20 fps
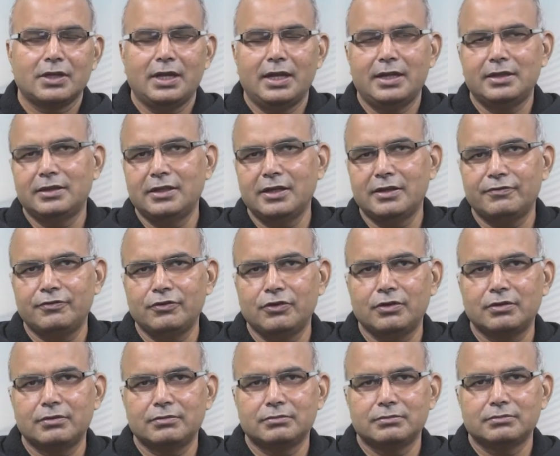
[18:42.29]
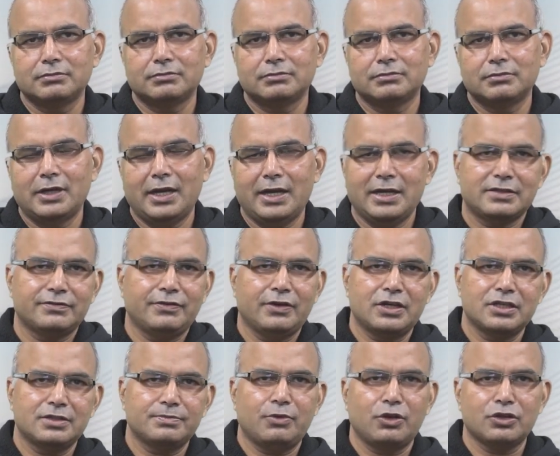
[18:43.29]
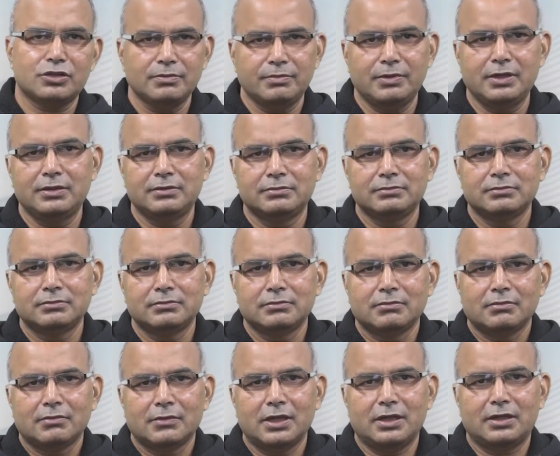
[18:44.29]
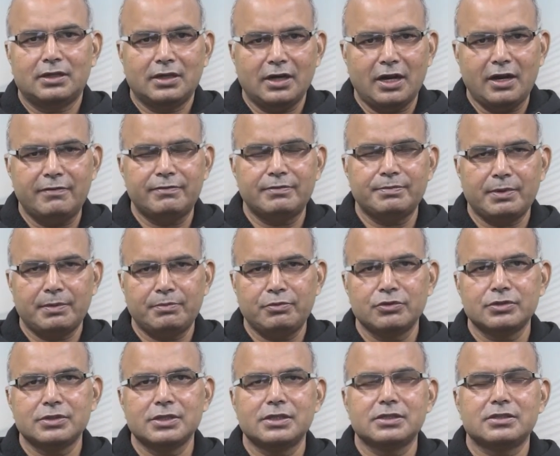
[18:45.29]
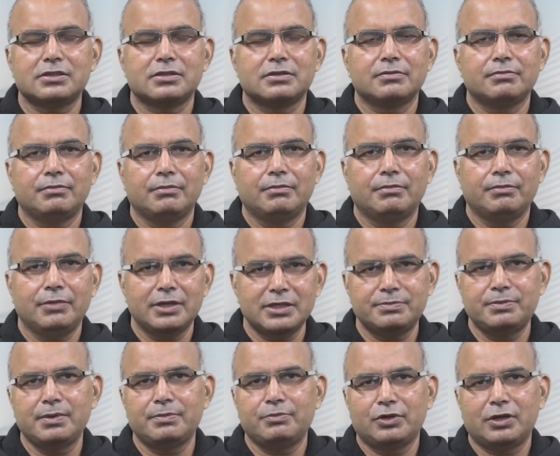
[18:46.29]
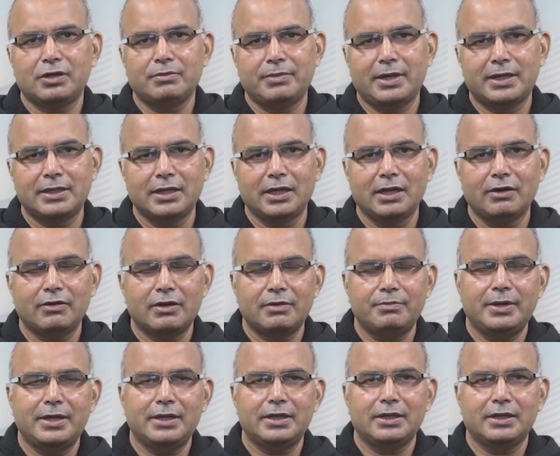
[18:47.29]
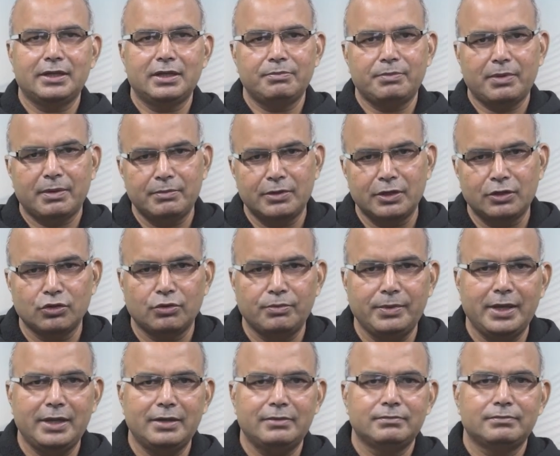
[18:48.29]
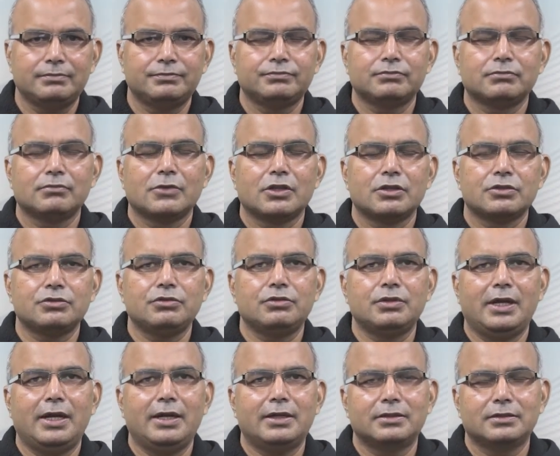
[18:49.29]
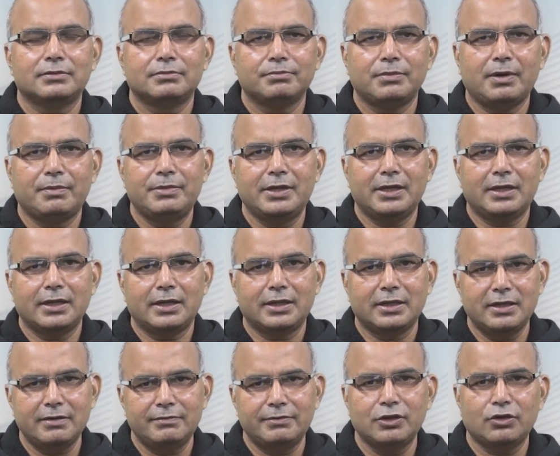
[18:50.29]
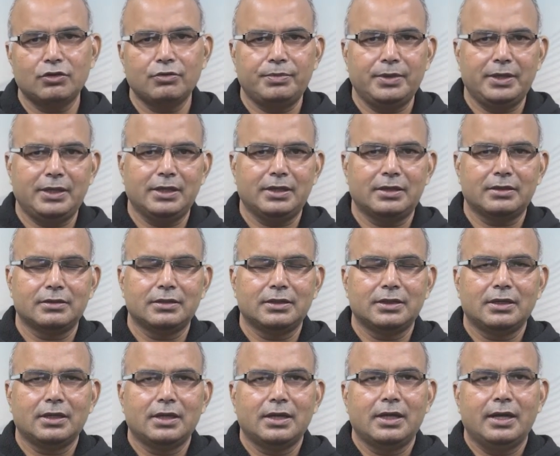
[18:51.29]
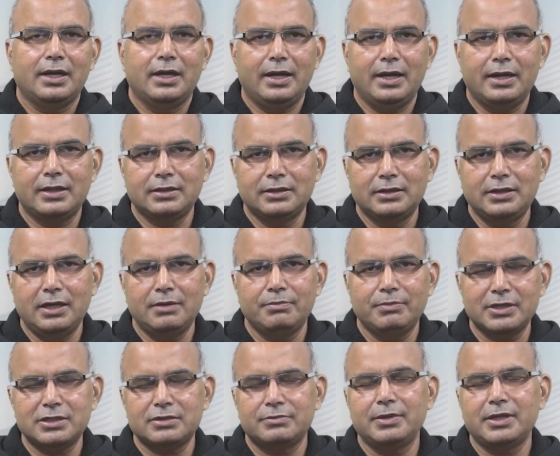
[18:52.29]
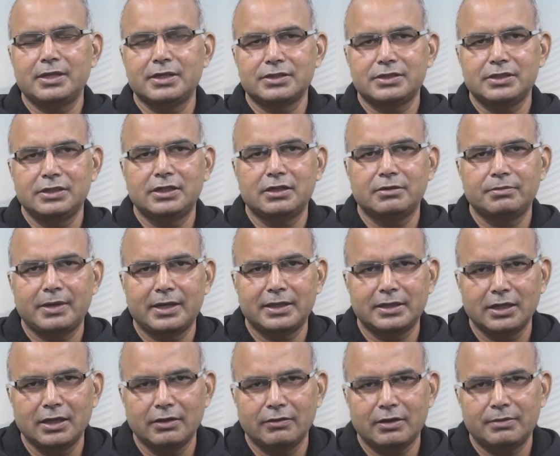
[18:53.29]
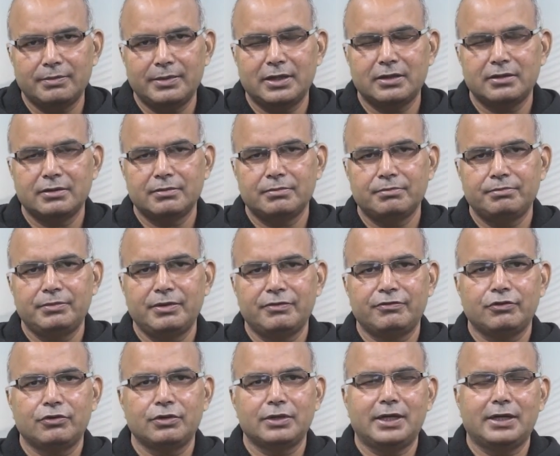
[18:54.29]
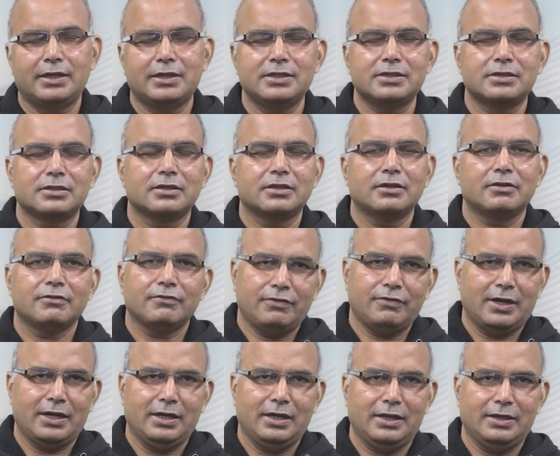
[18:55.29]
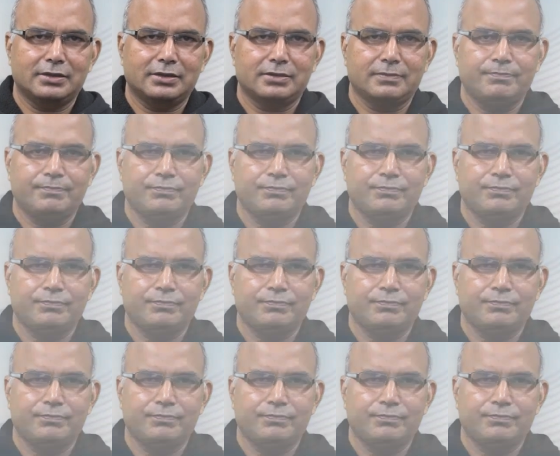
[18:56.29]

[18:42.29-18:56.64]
And therefore, as far as possible, the draft proposals must be put up by the government in the public domain so that public can give their opinion, and they must be considered by the government before that is finalized.